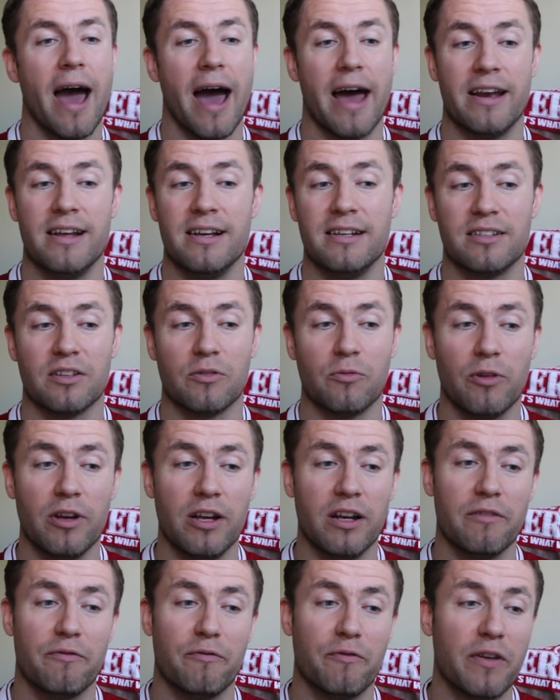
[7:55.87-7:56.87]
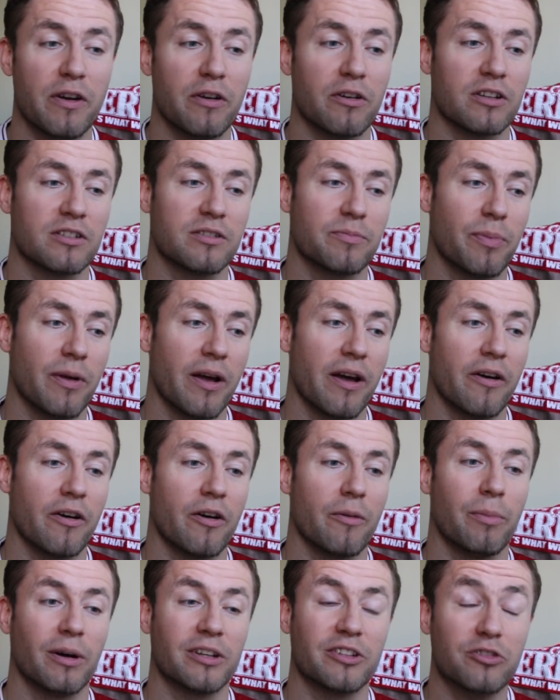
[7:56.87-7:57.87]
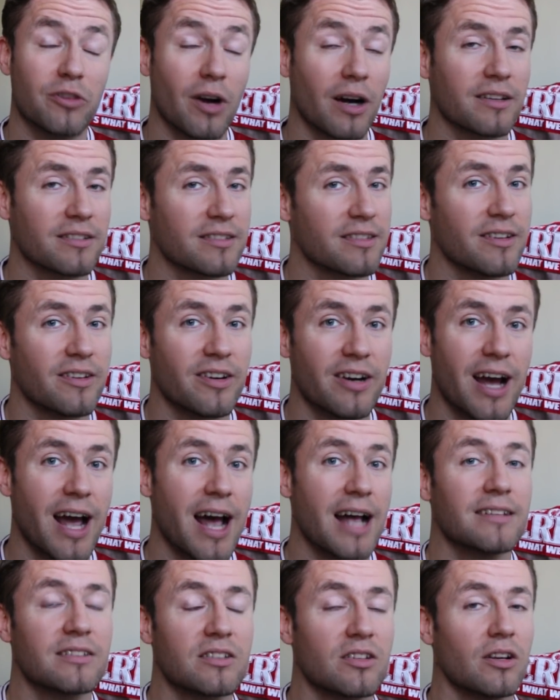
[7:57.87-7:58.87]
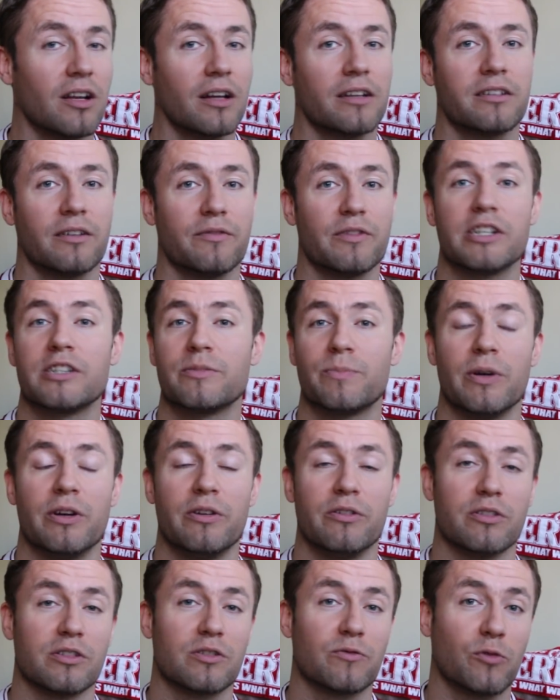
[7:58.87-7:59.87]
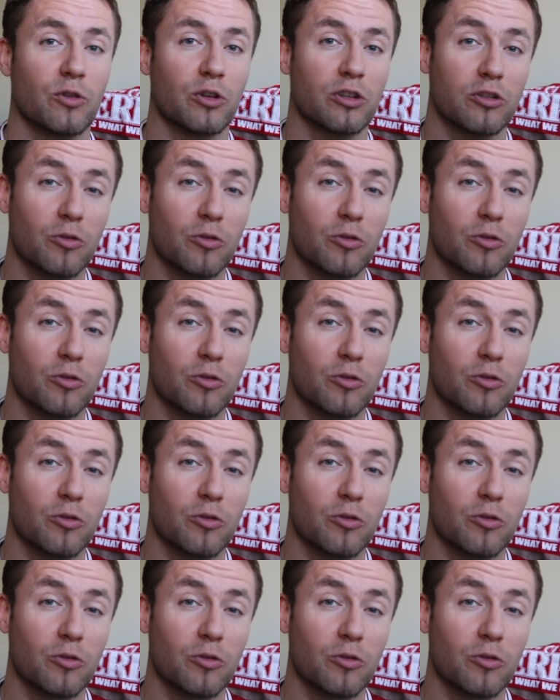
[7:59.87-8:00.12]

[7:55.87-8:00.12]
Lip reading: and he's a really fearless player. But Draxler has a lot of experience for a